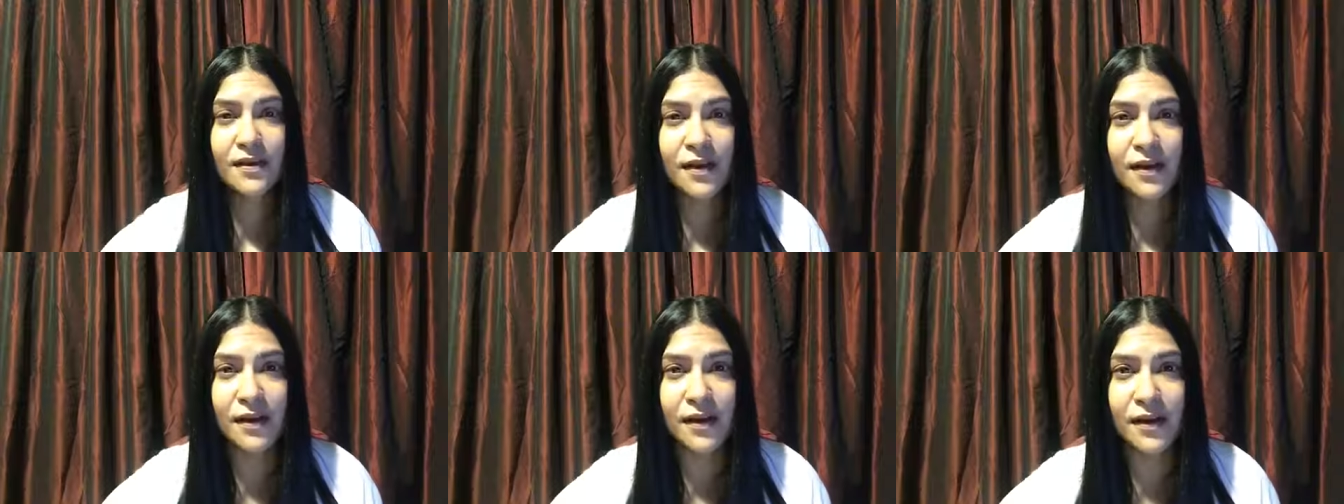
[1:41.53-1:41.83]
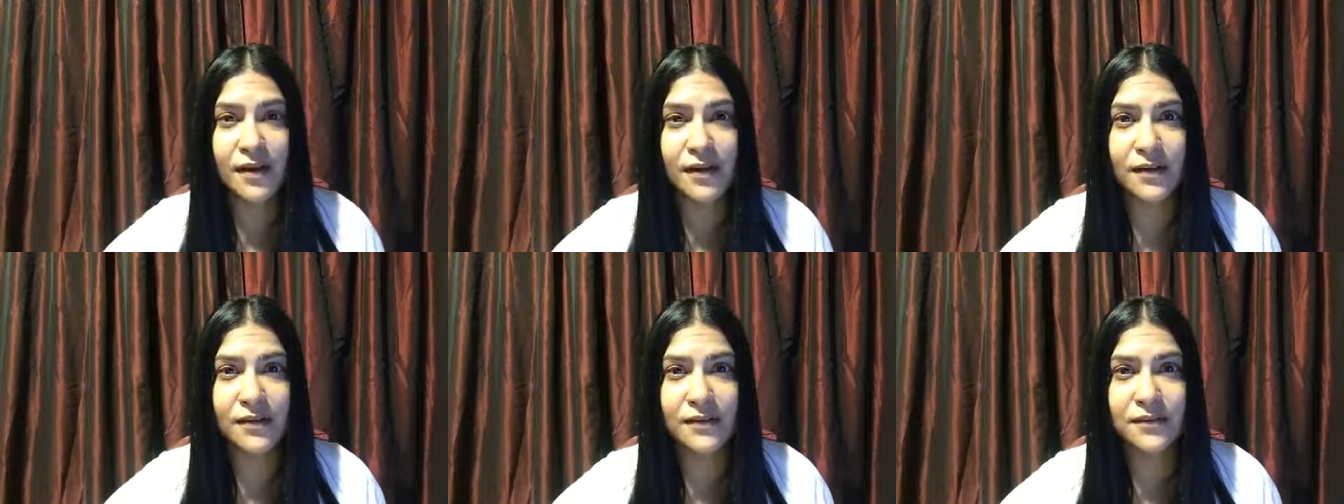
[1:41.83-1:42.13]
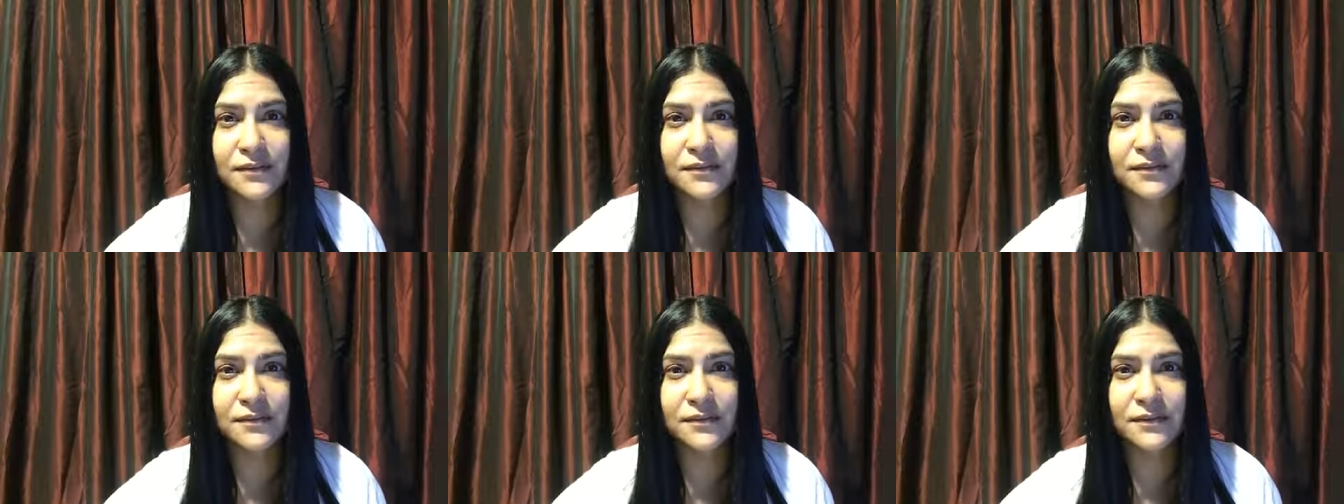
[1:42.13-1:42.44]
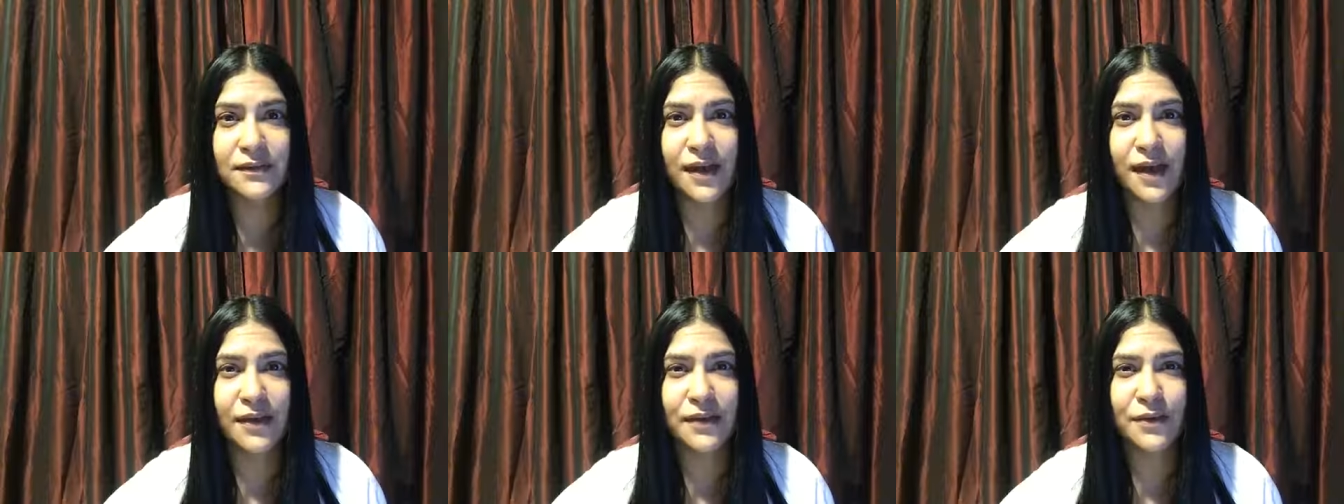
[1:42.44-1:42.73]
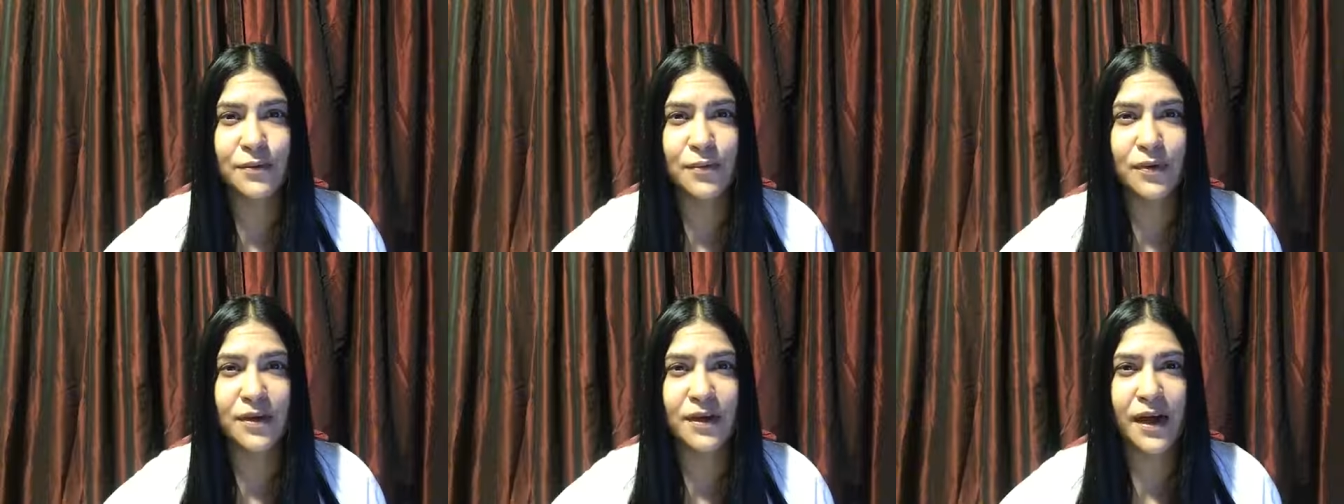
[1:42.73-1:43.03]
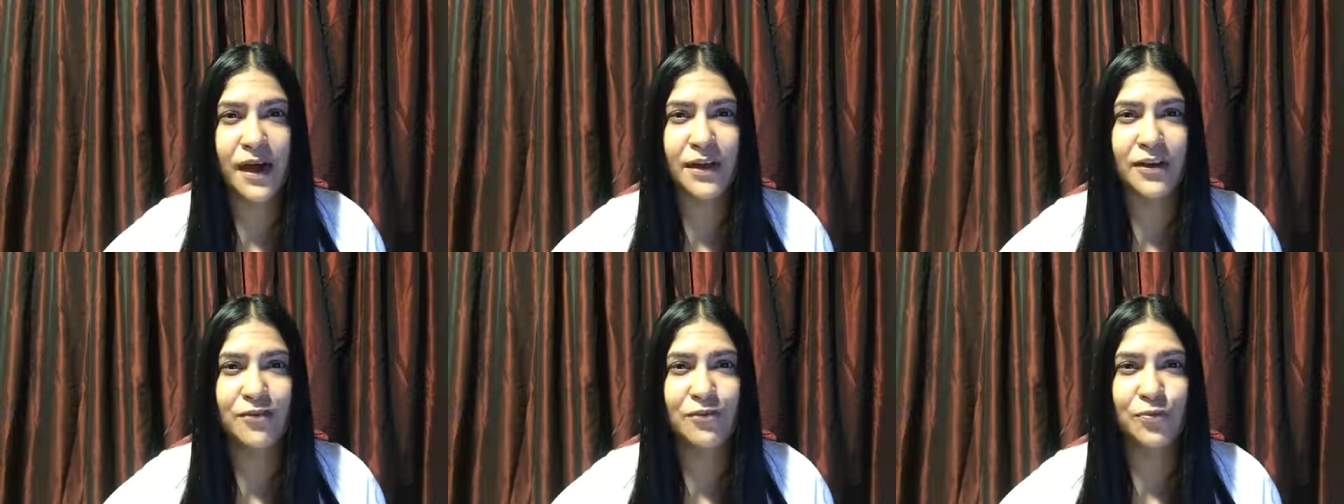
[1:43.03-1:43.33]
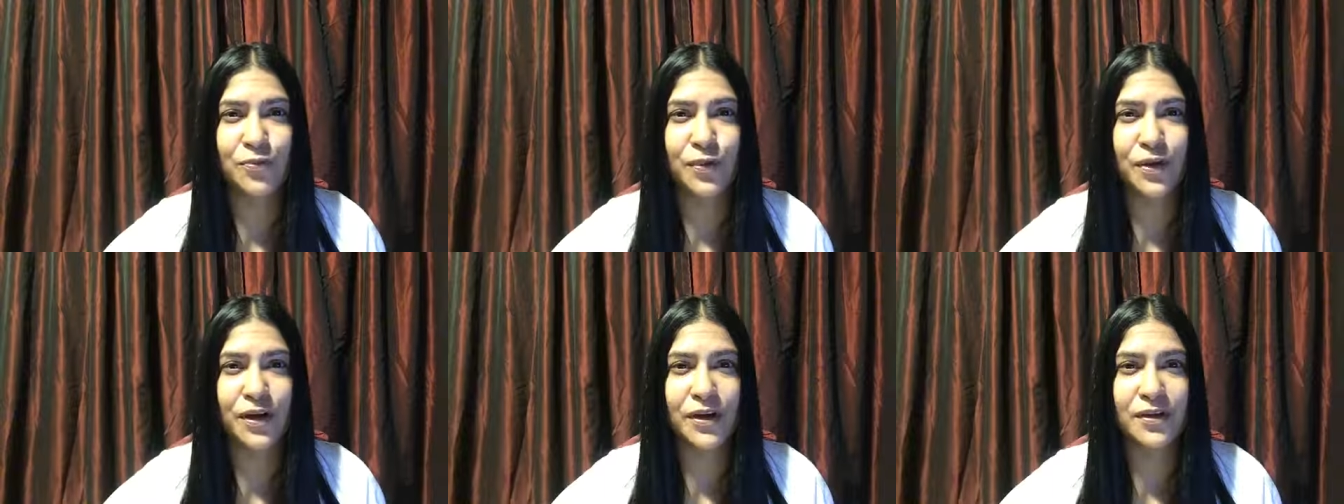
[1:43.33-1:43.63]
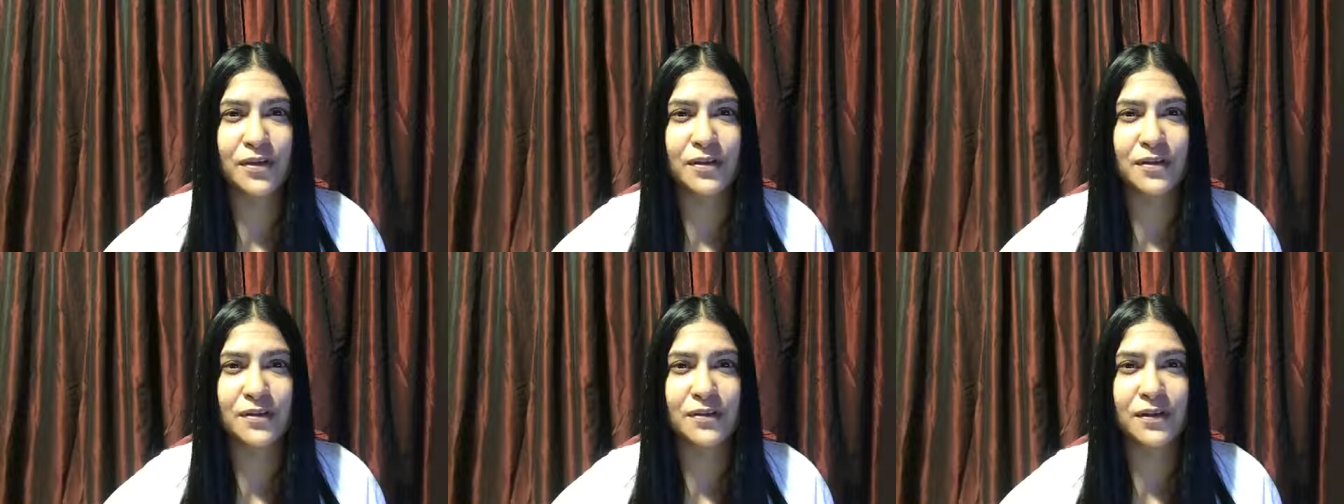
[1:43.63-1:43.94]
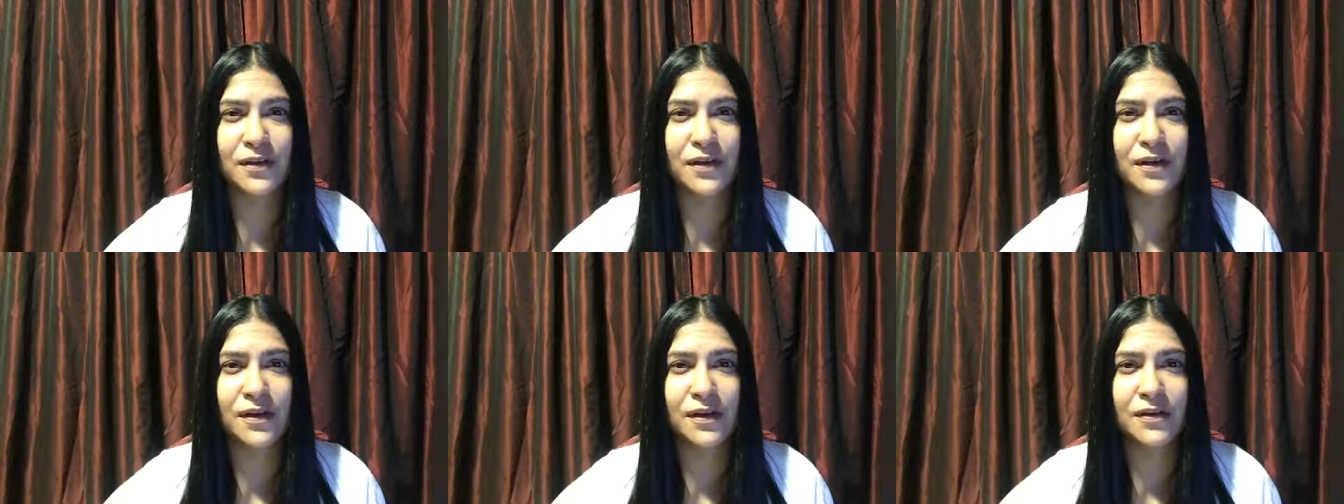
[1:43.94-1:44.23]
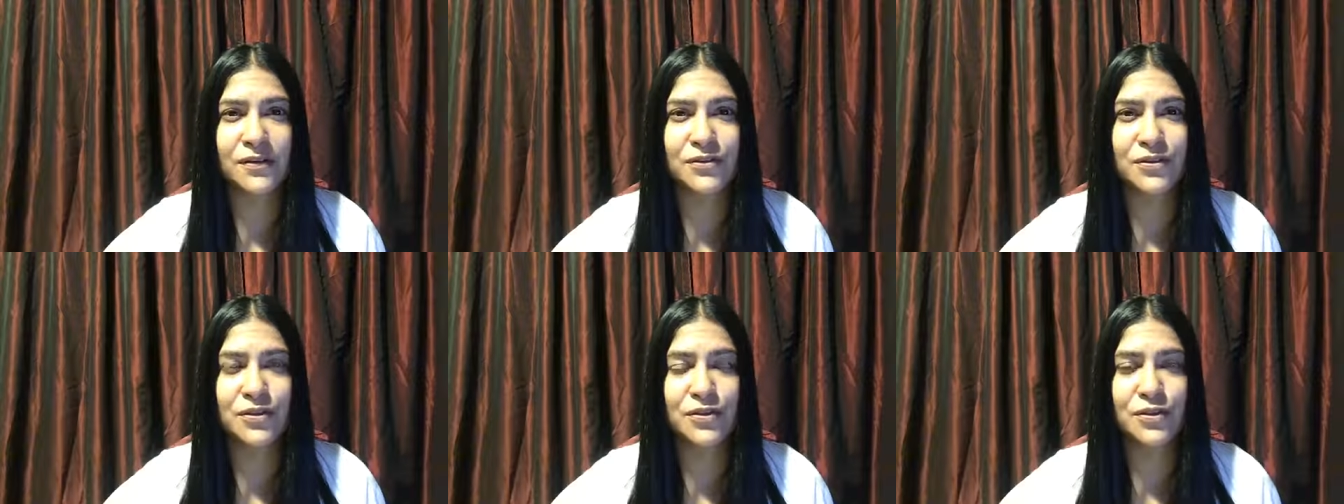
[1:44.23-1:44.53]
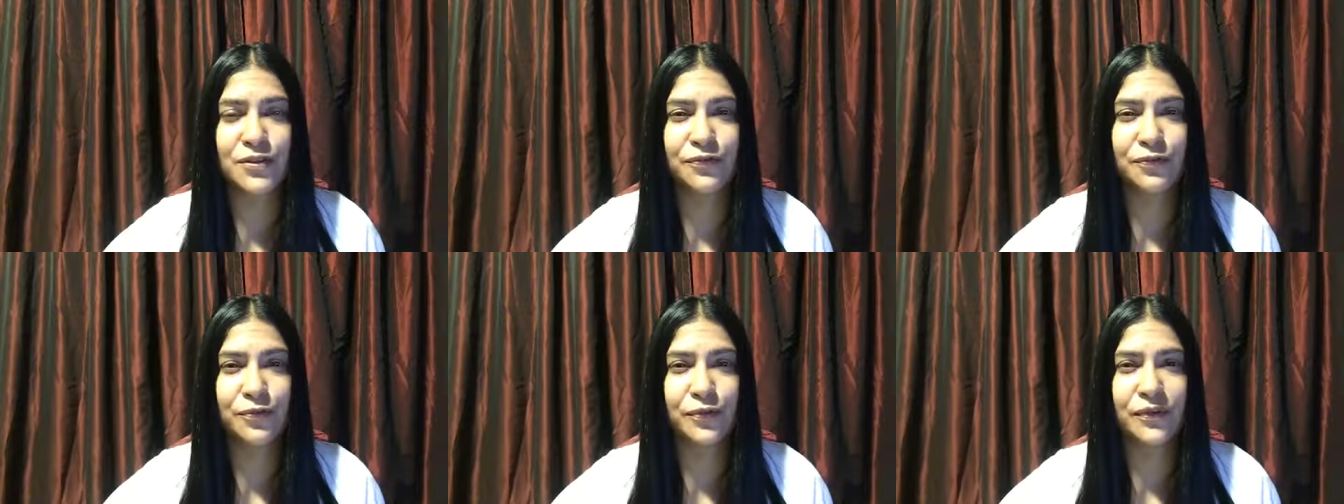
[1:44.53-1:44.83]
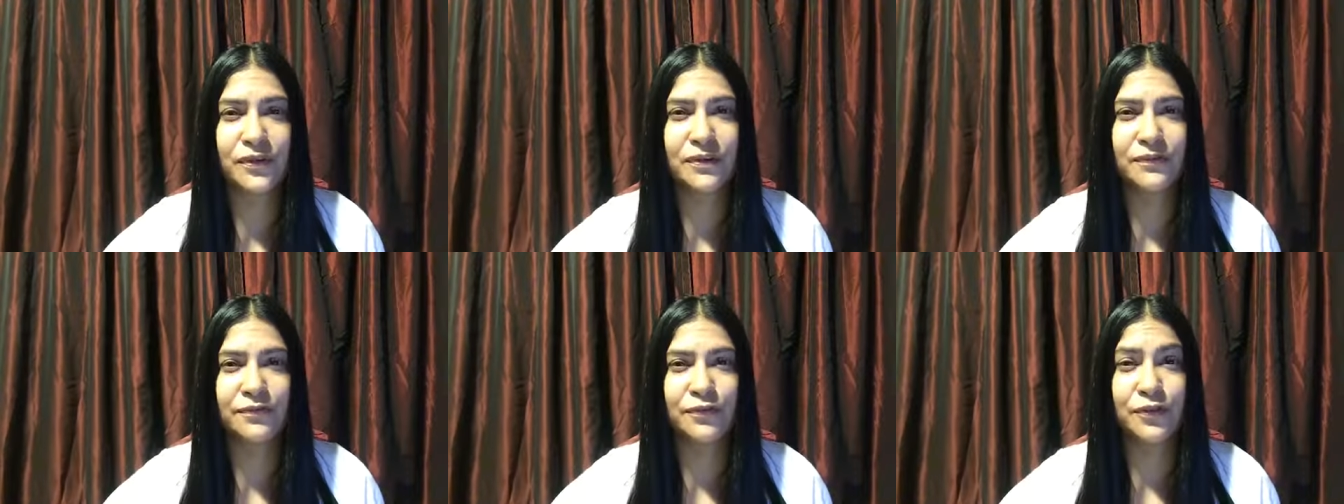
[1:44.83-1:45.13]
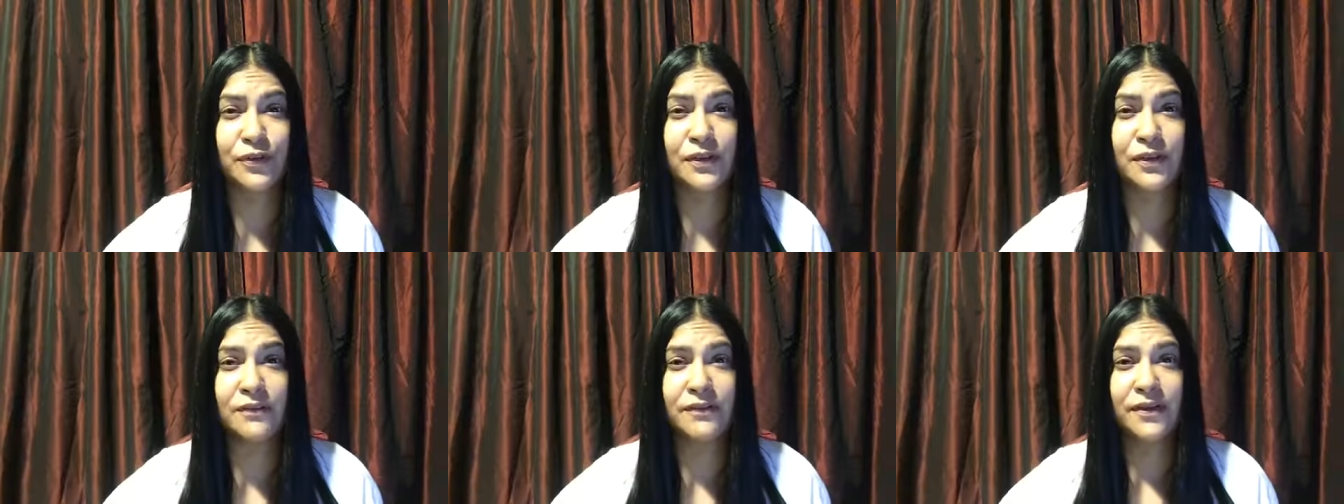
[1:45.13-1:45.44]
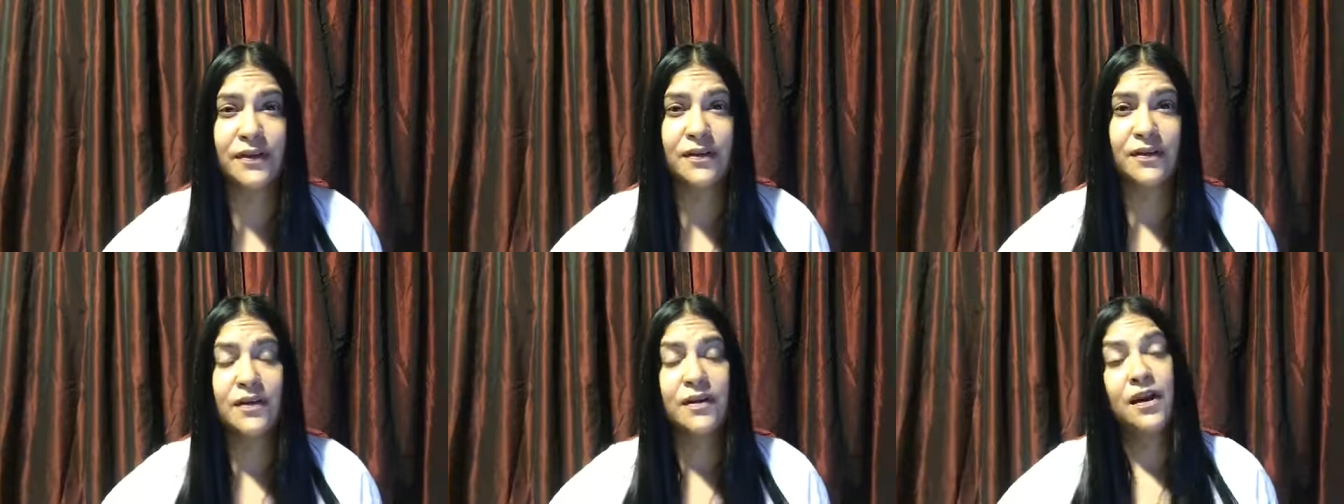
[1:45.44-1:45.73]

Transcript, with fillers: uh, Nadia, what kind of work uh, do you do for a, for a living?